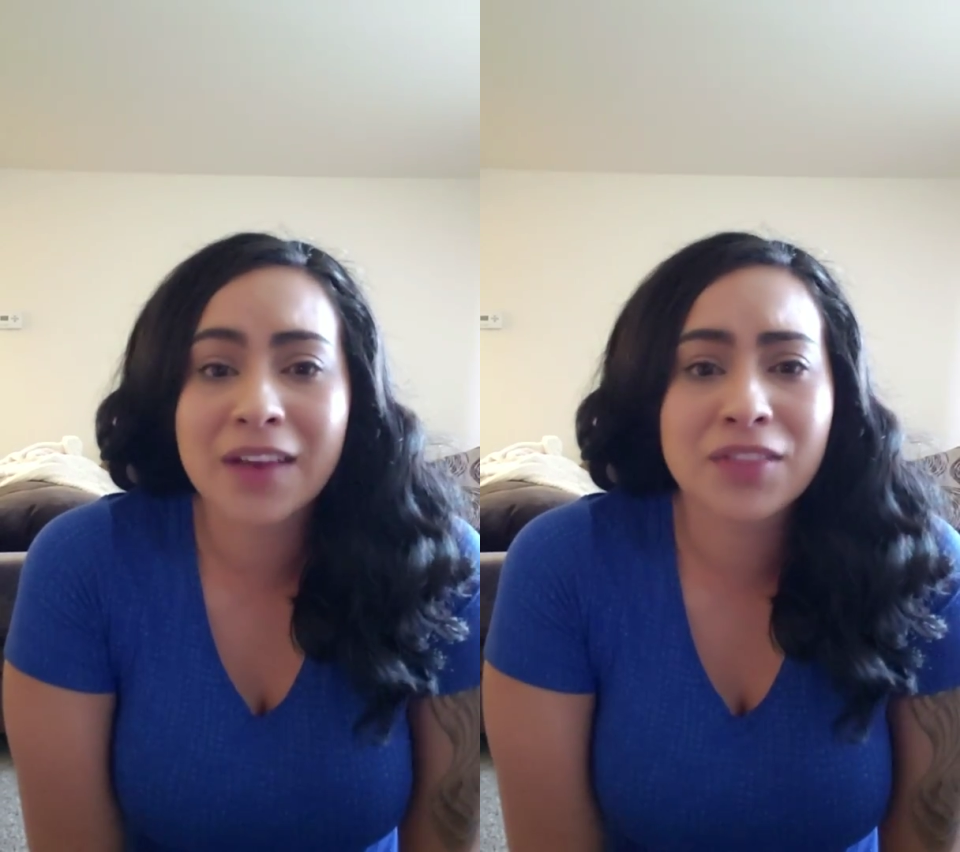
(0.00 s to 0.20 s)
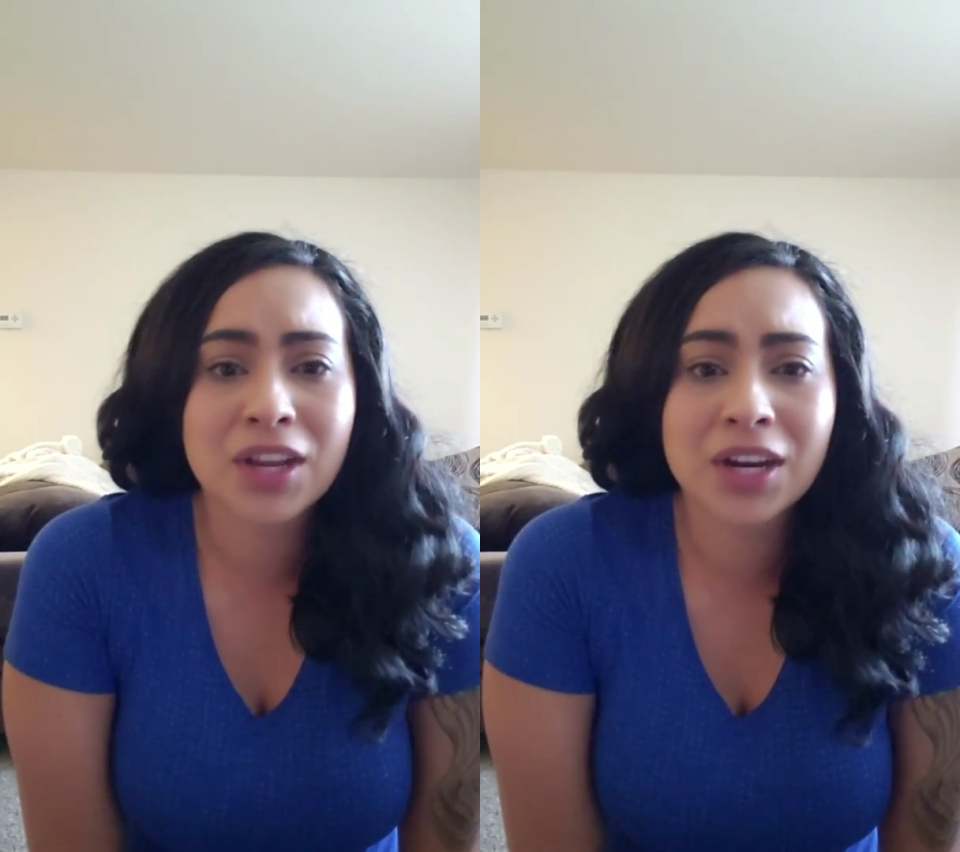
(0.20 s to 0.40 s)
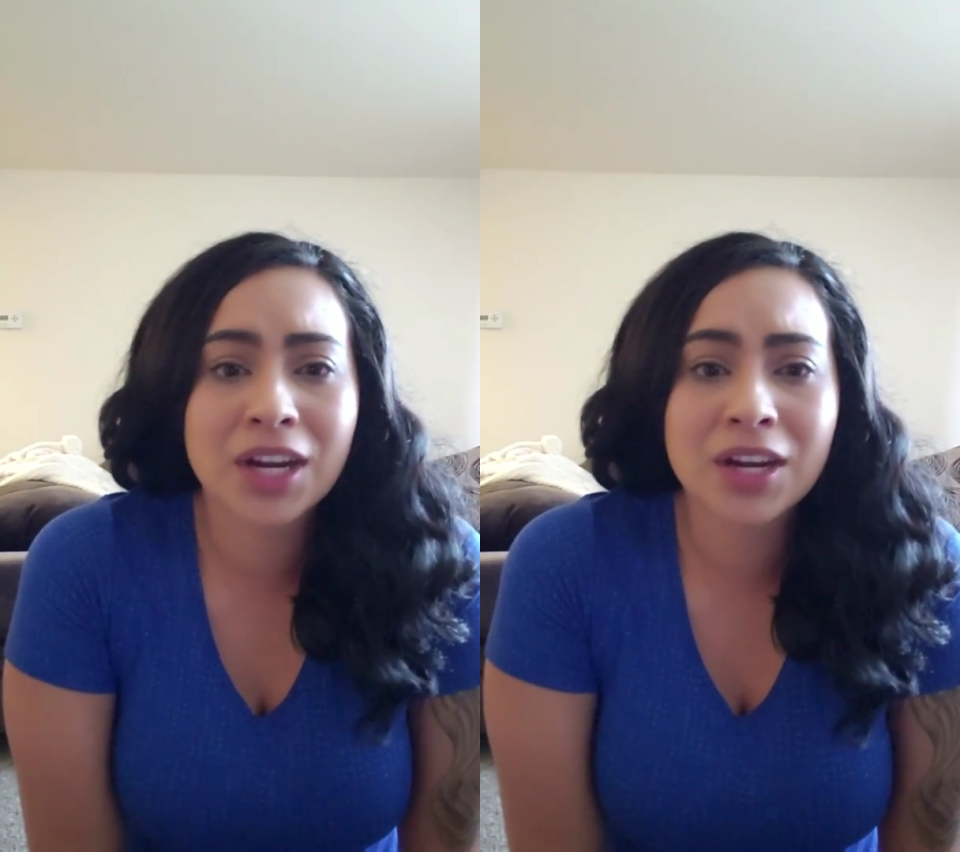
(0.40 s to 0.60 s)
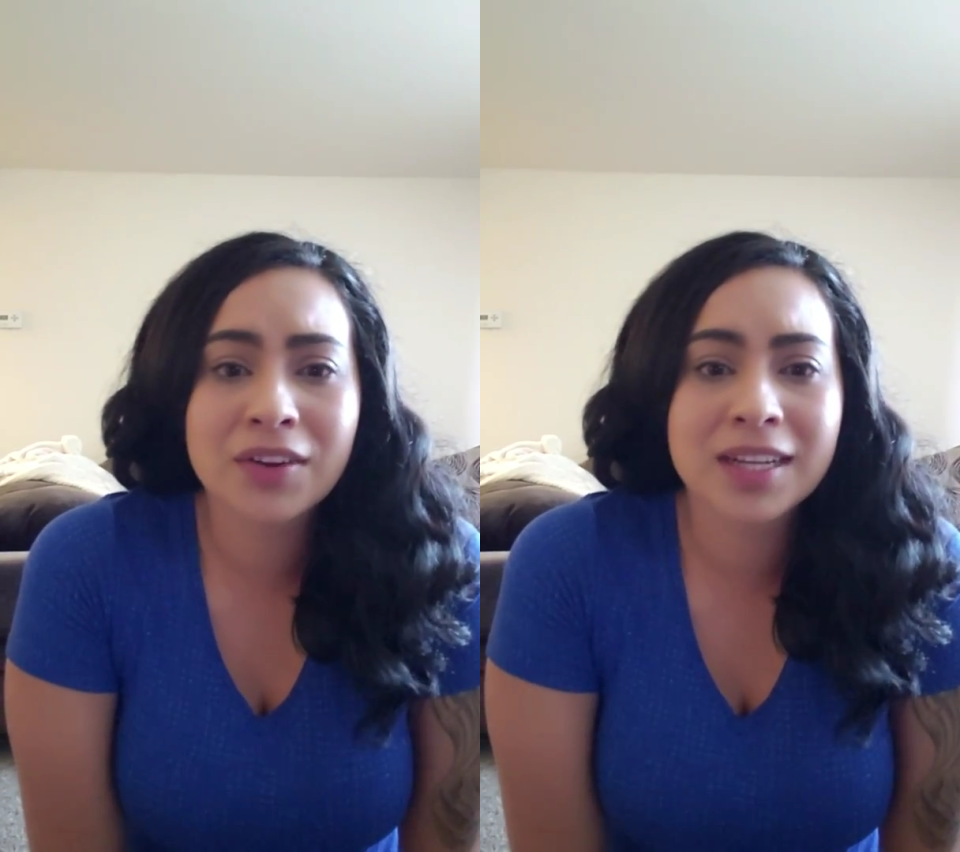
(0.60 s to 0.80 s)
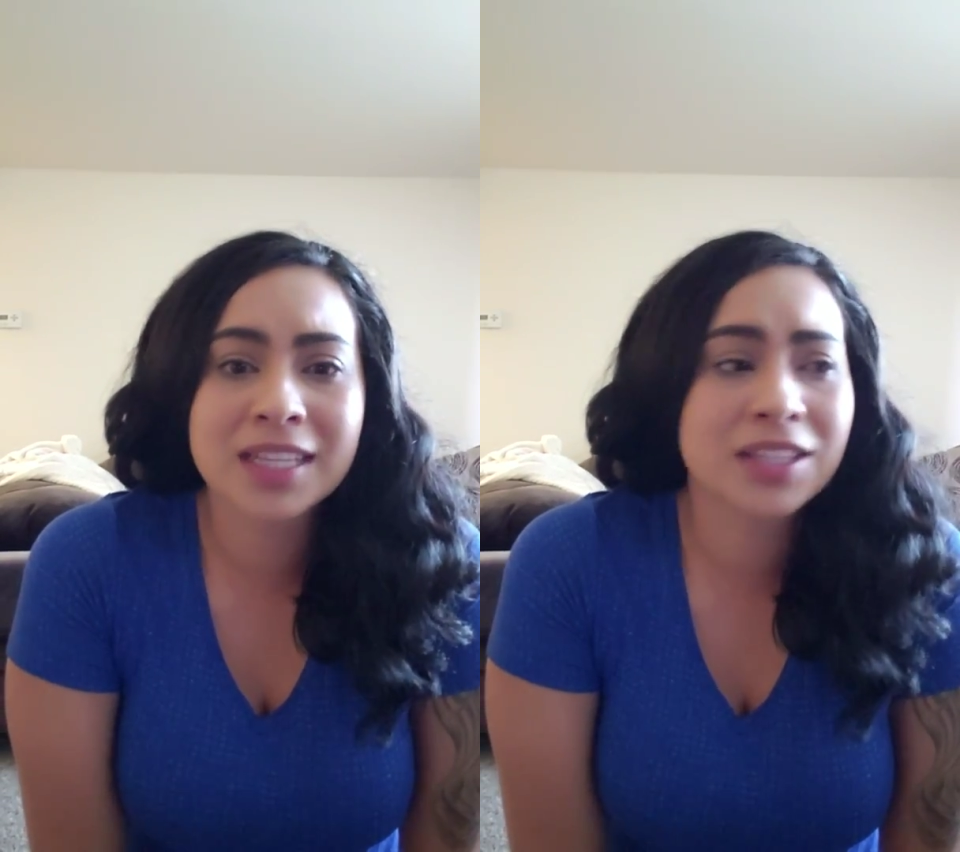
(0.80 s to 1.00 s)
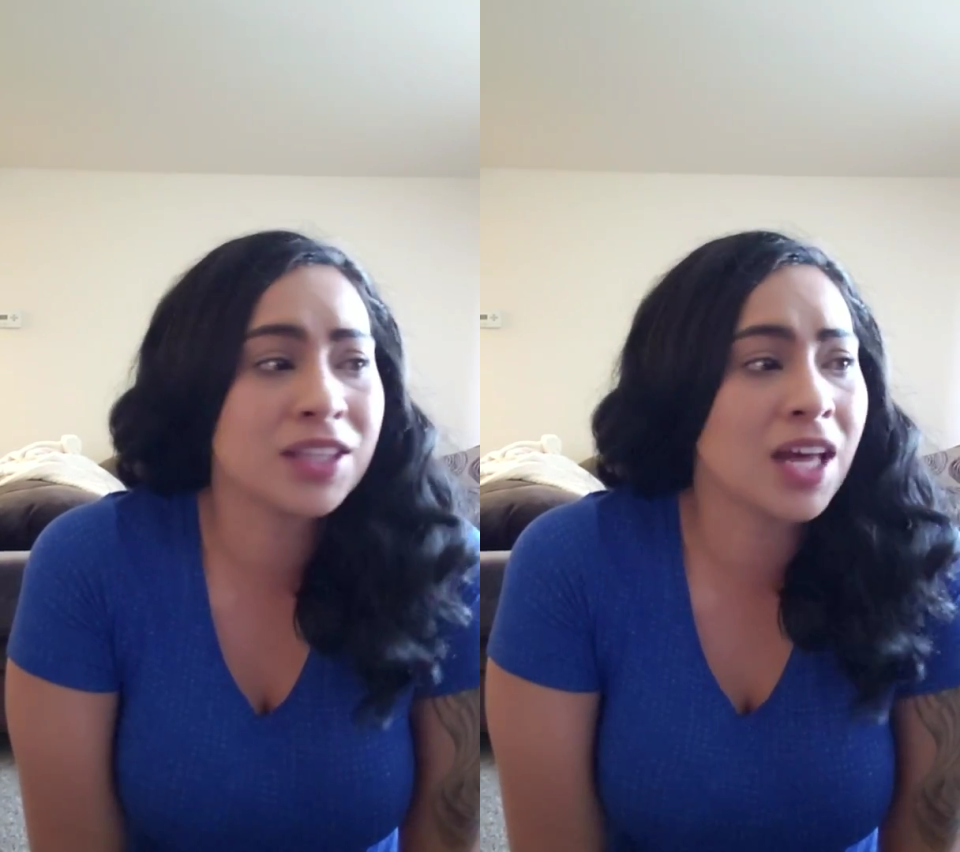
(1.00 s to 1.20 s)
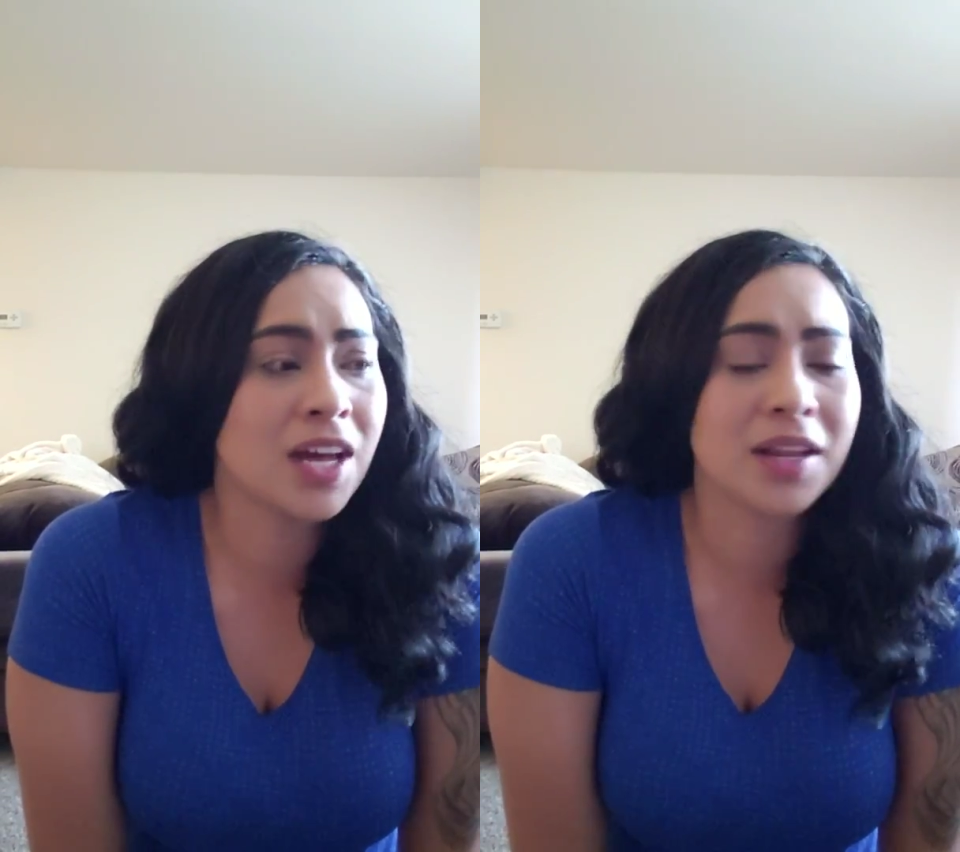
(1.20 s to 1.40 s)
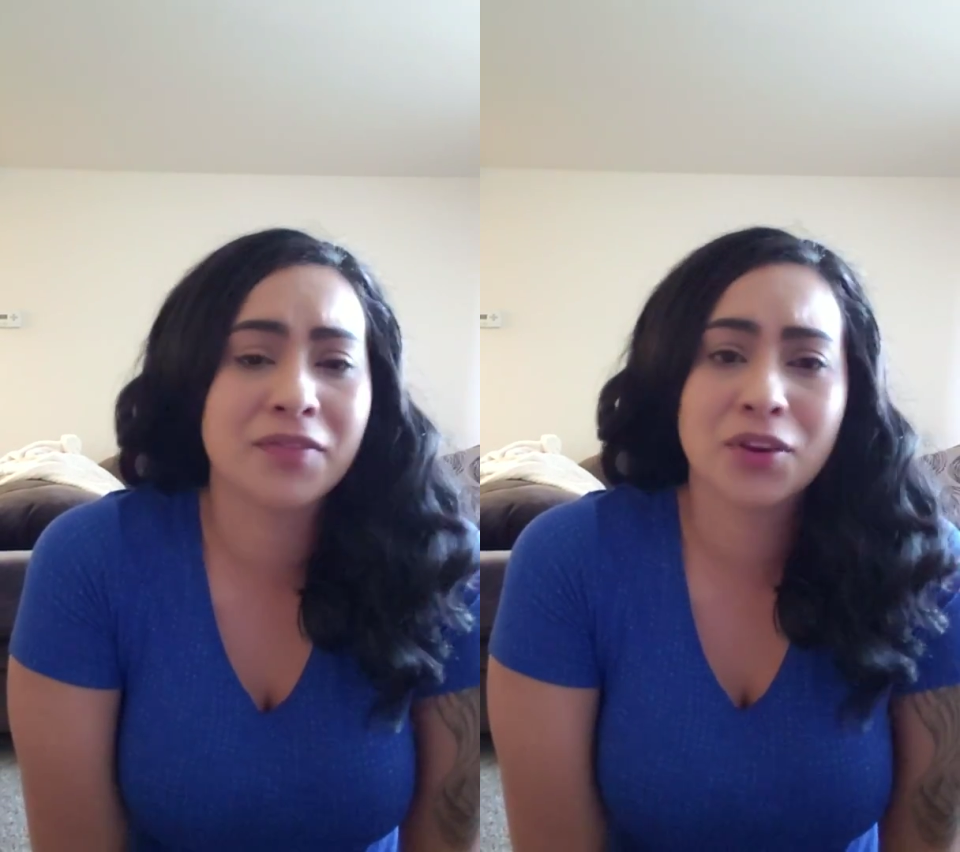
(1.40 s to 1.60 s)
If they're hungry,
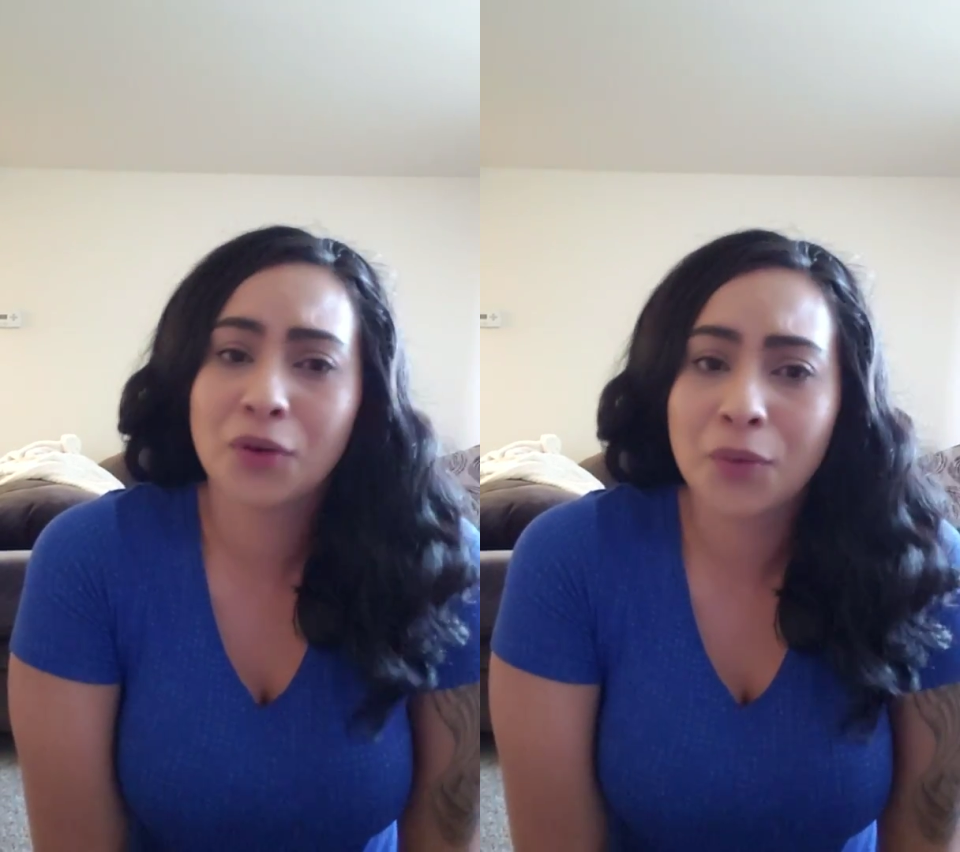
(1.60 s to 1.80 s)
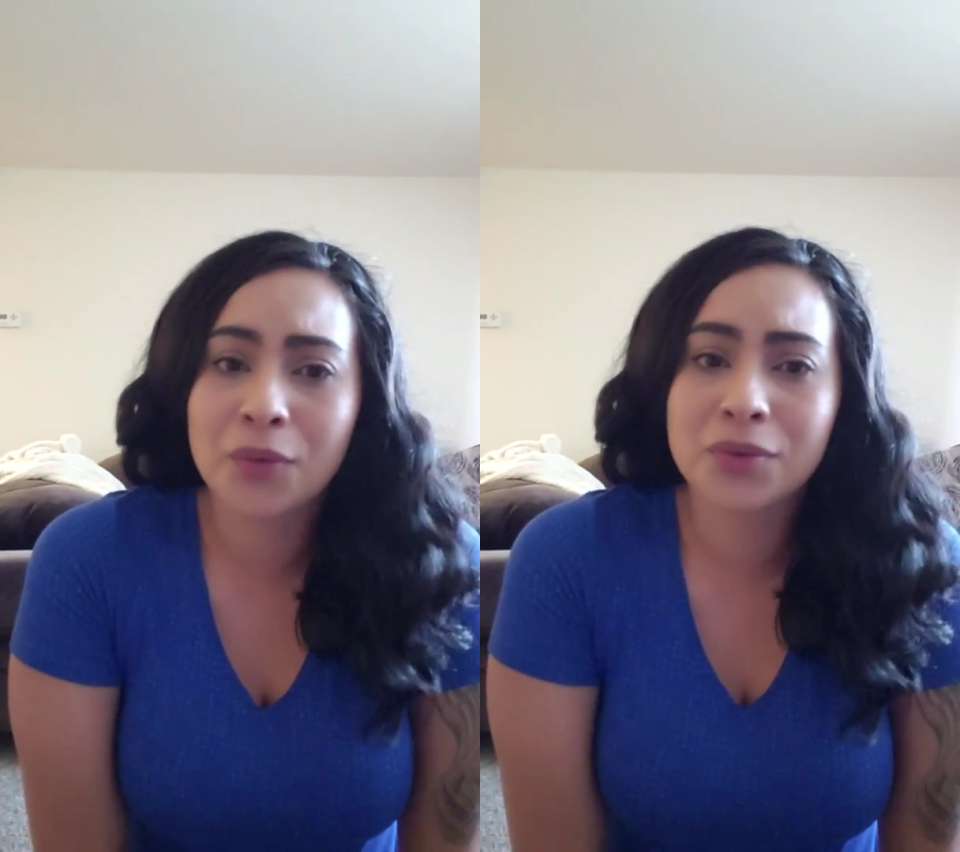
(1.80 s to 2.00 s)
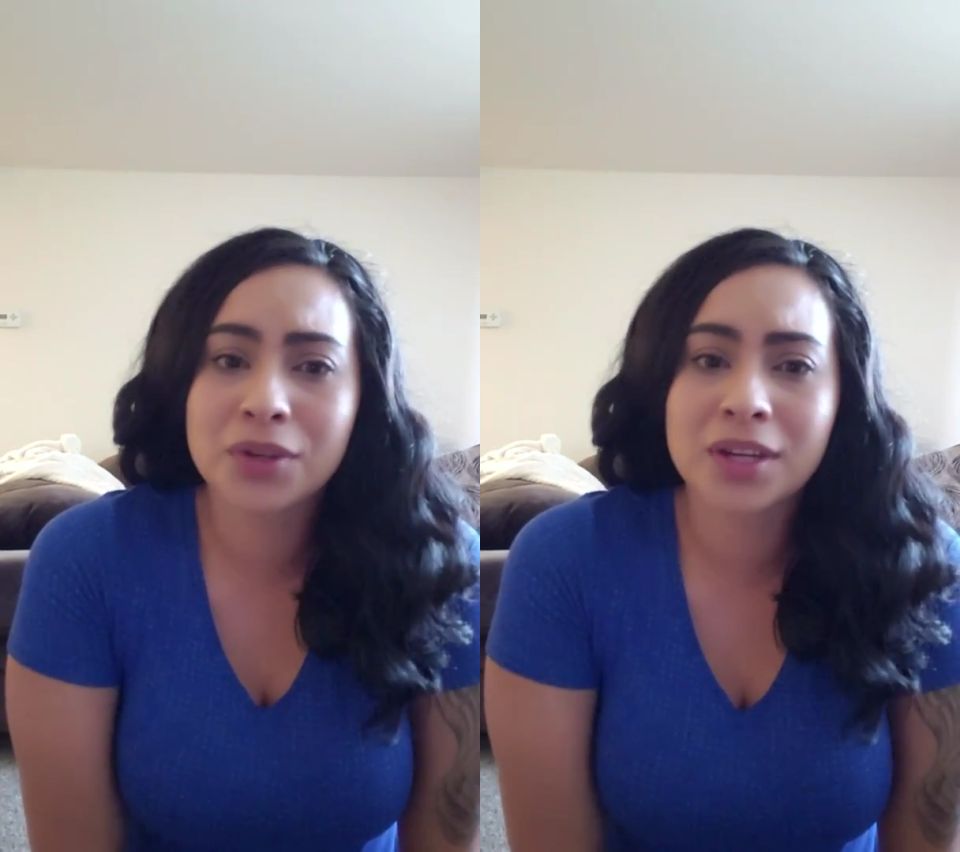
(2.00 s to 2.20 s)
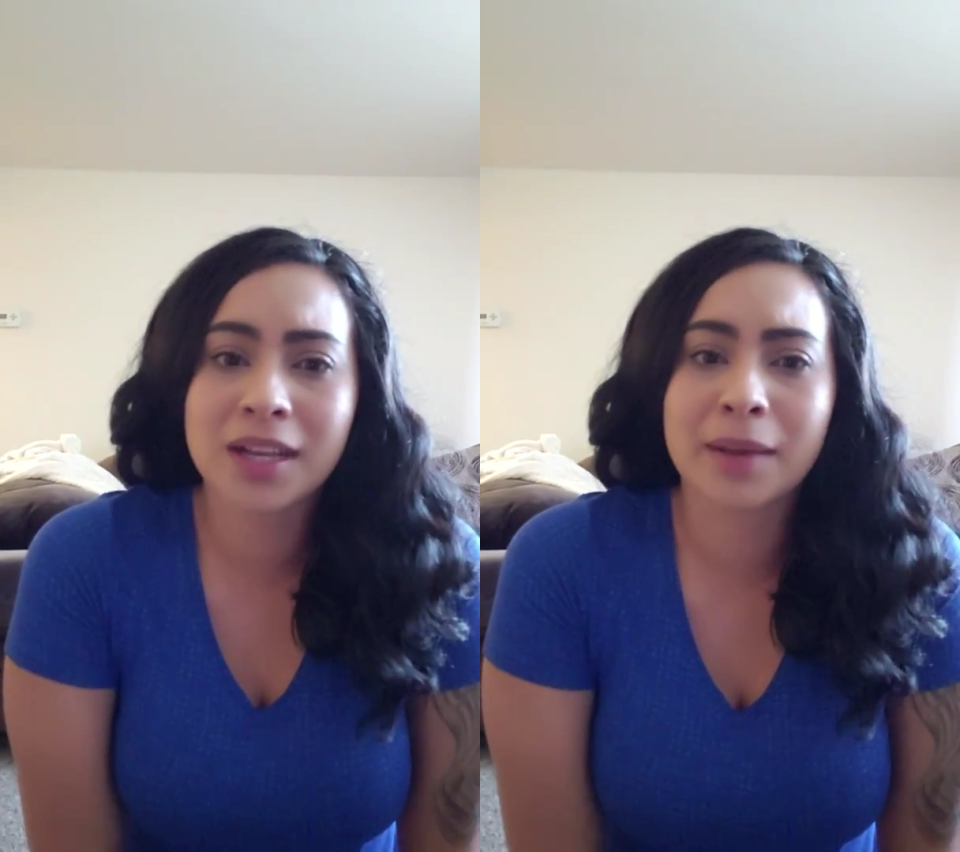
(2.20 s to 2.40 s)
if they're older,